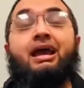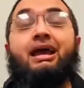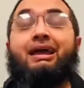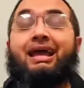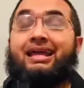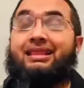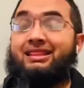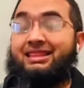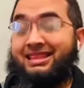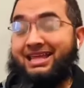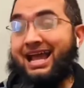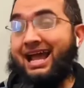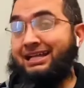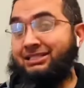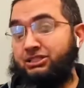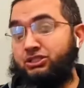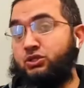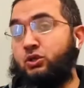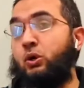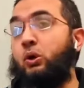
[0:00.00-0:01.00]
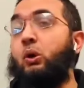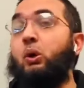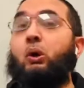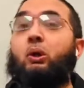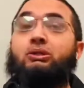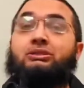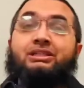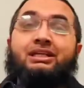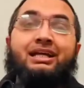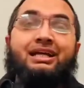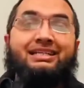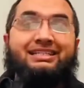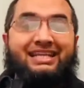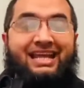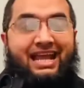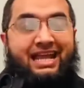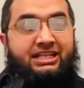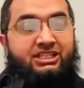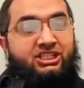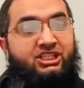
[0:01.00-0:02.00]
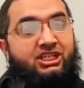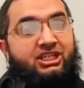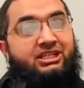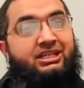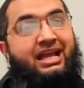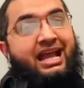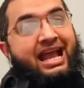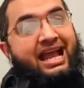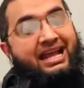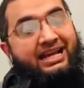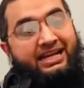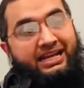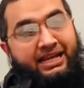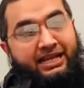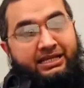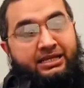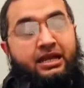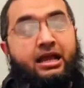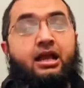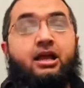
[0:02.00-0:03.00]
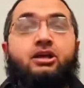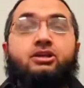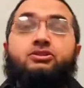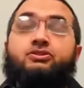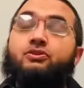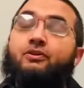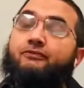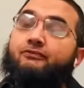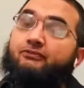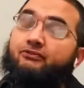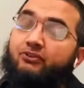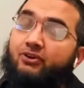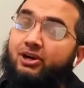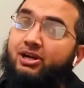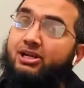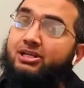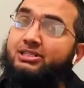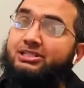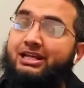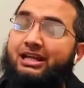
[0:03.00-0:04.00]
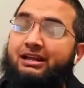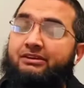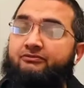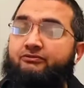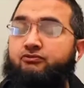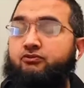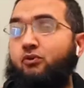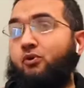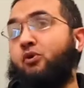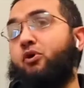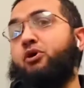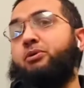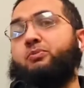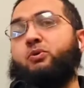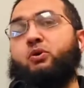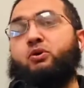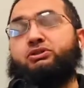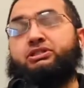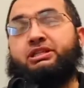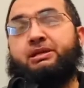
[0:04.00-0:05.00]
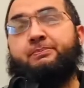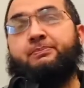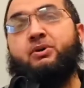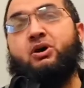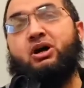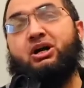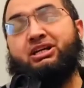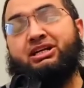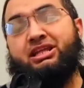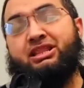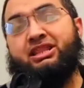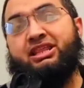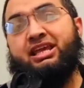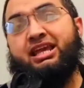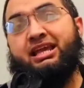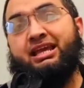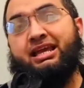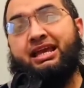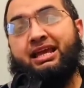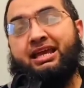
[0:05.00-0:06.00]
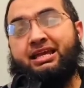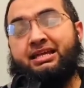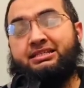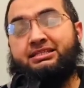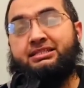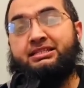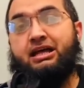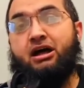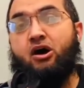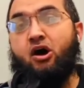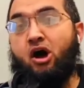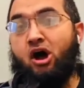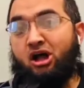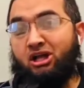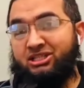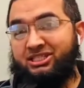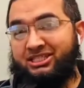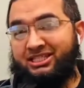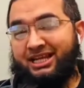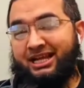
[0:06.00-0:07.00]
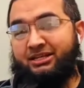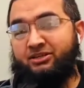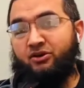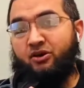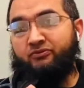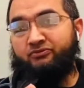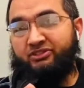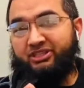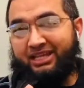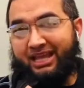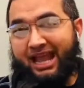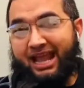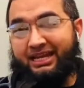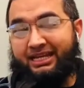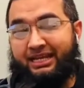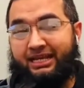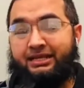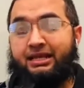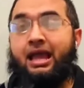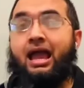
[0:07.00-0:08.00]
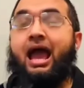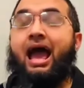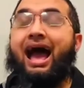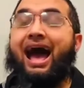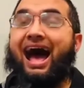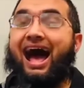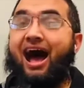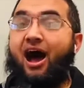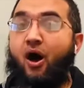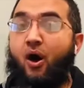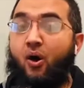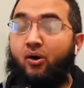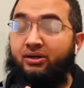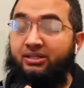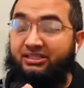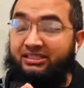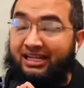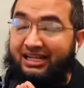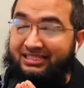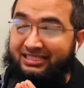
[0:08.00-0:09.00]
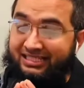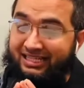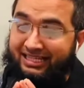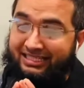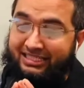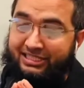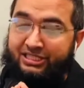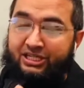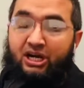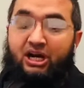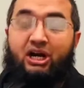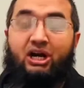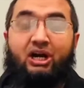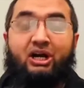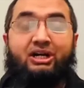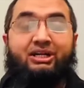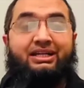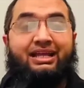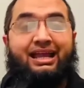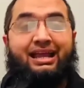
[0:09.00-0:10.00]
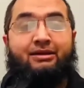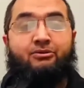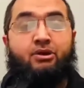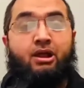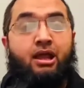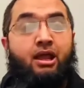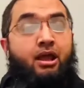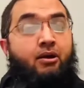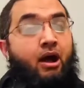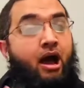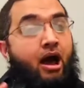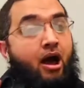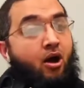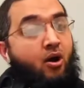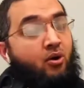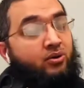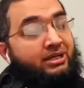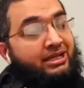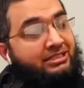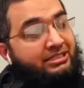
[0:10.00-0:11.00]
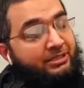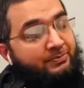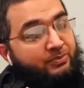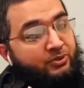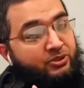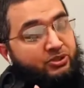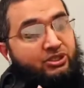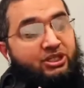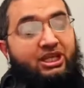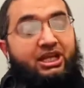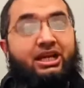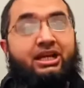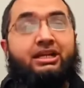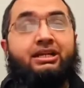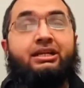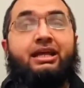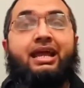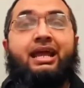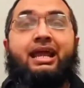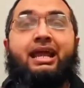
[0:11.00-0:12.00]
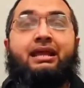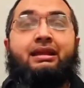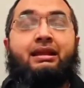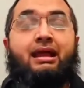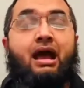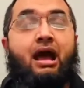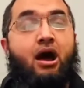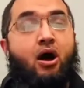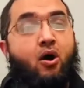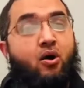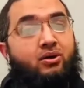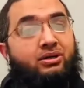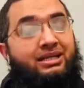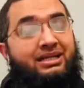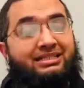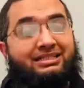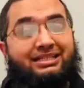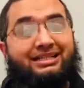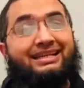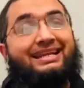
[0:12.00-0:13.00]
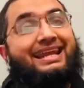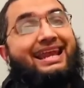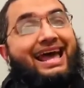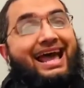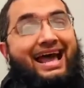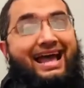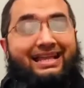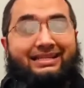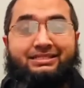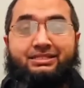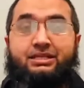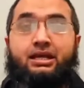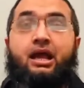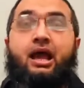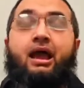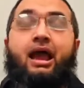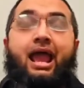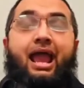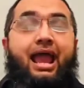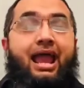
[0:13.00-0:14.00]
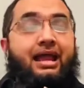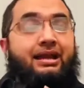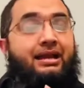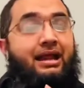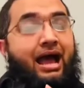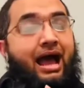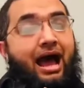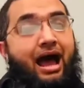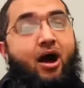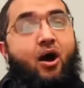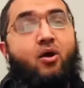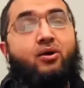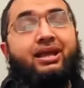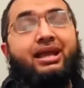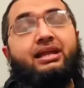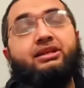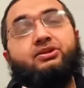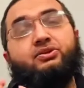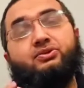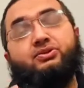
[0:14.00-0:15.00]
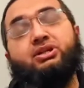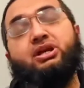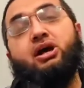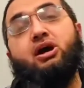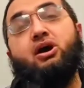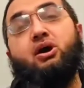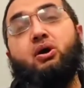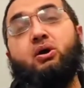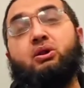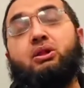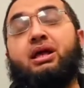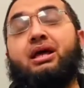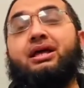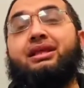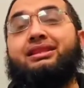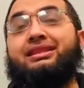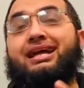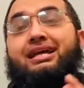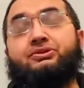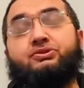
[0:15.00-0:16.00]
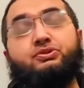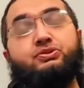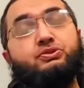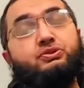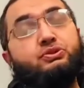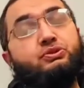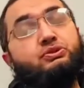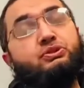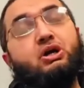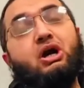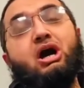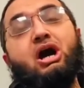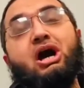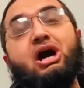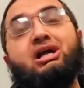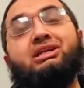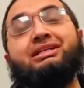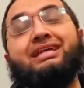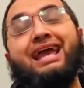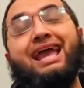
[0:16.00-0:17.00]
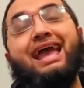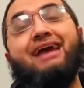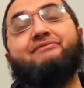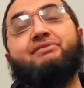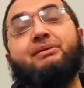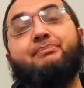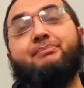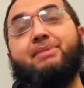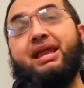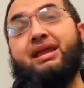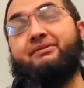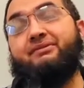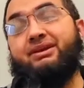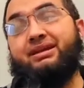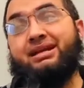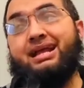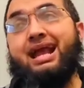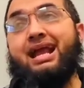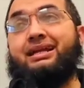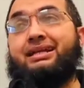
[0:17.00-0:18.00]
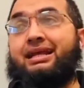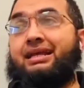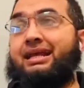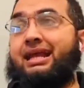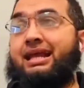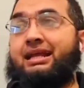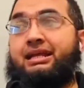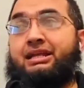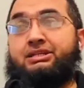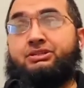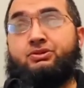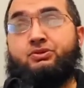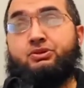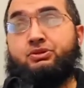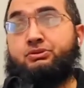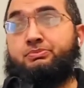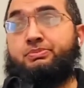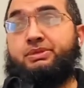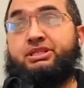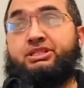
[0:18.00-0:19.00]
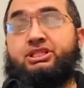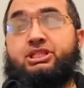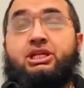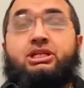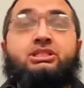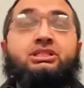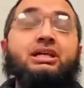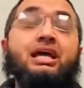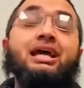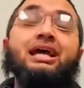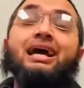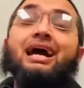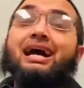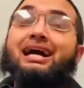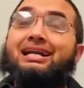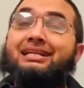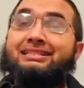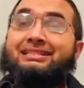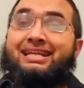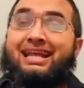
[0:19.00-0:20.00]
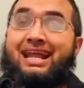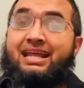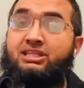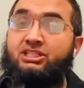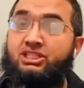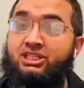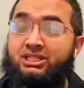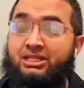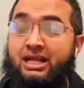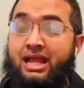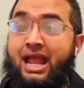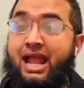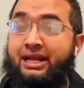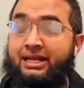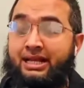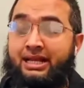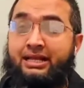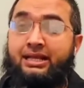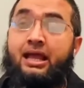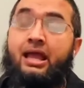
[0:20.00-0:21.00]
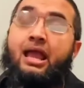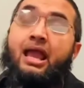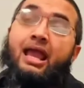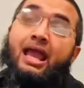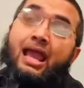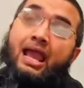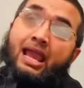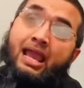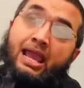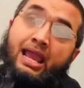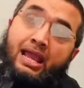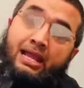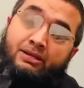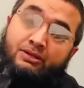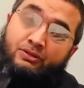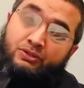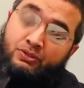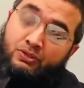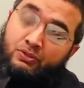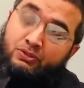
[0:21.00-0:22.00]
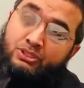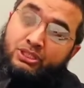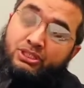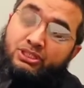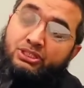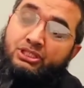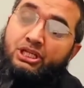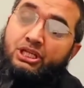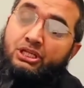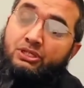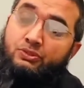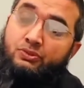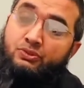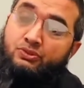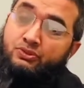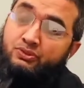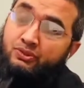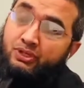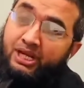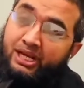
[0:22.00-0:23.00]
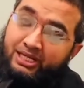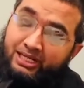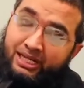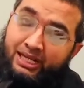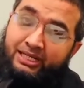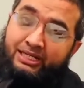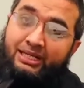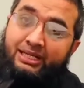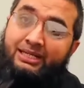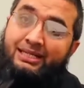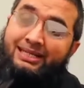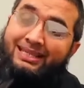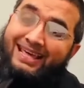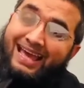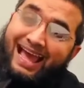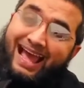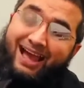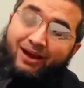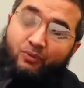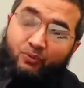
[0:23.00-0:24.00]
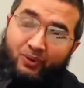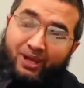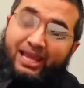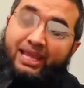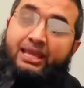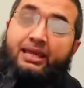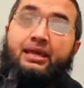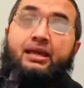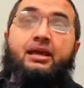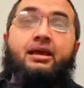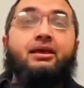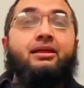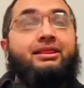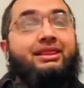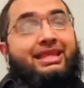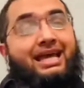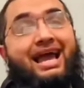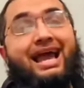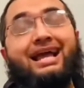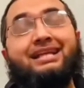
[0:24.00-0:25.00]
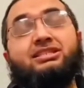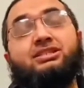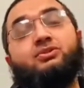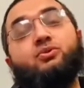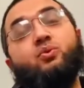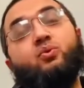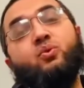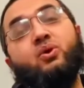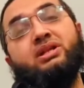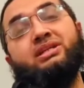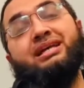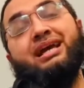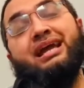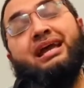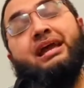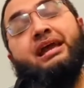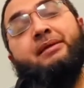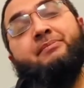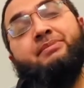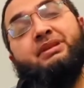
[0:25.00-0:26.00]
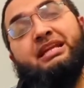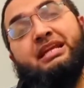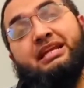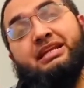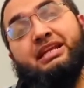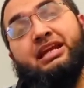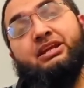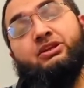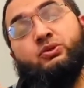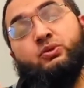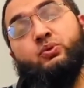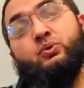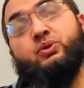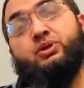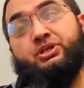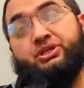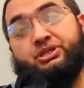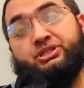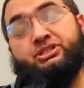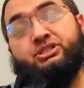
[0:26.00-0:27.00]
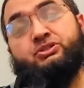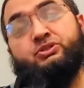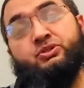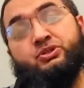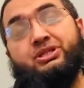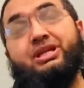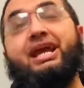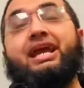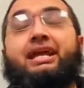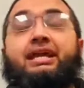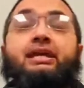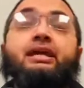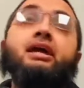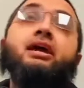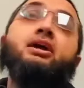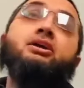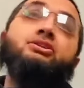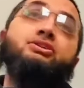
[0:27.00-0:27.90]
And that's called tension headache. So first and foremost important thing is the onset of the headache. How does it start, and how does it proceed, and how does it last? And how can you tell that you do not have a migraine headache and it could be just a tension headache and you just need to treat it in that way? That's what I am leading towards today.